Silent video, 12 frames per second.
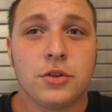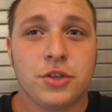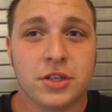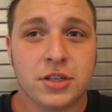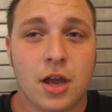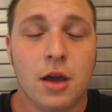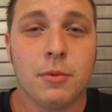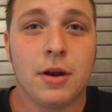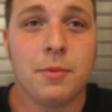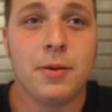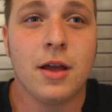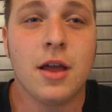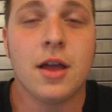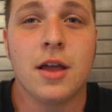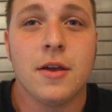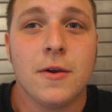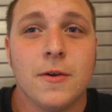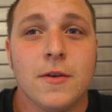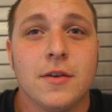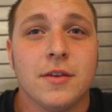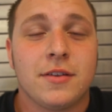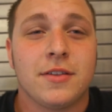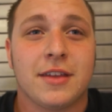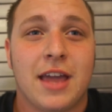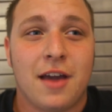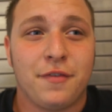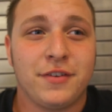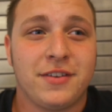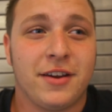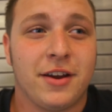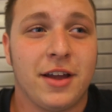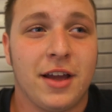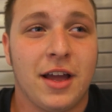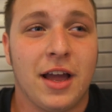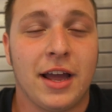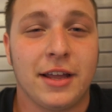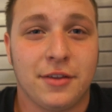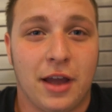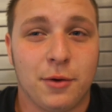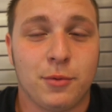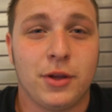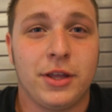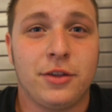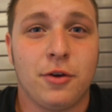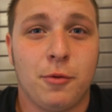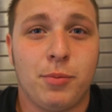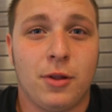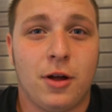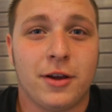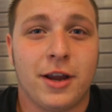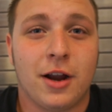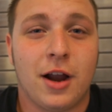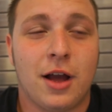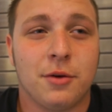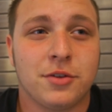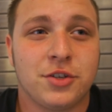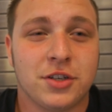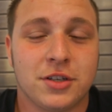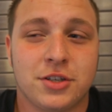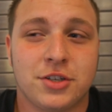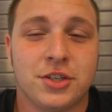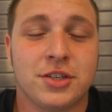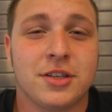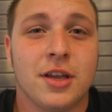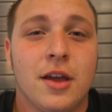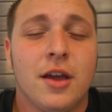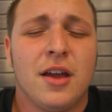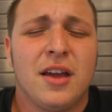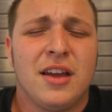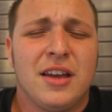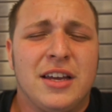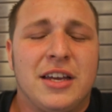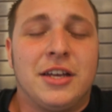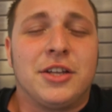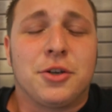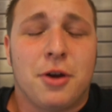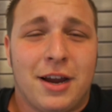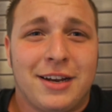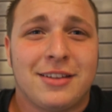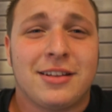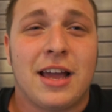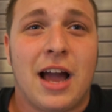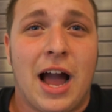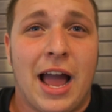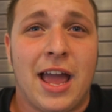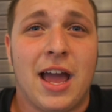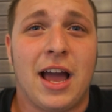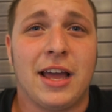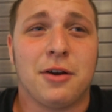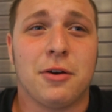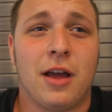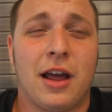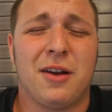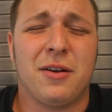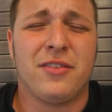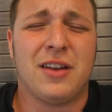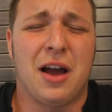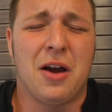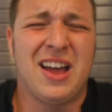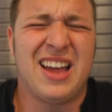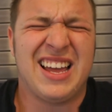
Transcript: was just coming up to the cafeteria. I really don't belong here. I was just trying to say hi. I don't even know.